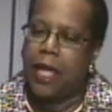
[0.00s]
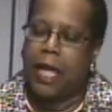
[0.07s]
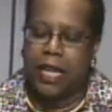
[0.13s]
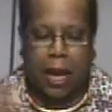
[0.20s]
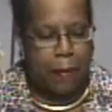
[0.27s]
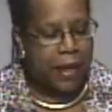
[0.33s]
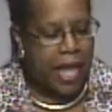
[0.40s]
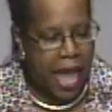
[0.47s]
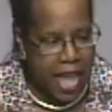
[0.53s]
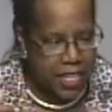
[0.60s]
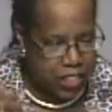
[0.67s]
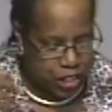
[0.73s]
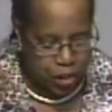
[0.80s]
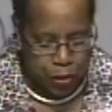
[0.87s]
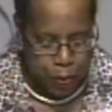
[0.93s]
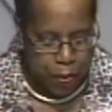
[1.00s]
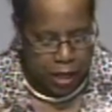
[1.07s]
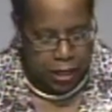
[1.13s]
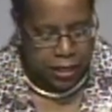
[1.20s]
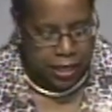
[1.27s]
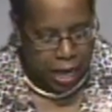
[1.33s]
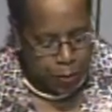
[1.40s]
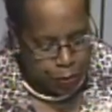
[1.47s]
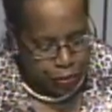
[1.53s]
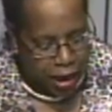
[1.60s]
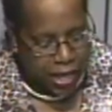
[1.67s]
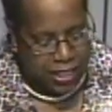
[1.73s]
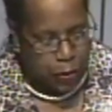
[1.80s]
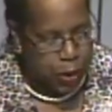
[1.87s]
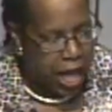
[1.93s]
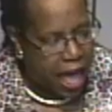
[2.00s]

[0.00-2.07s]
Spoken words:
And I began to meditate and pray and say, well,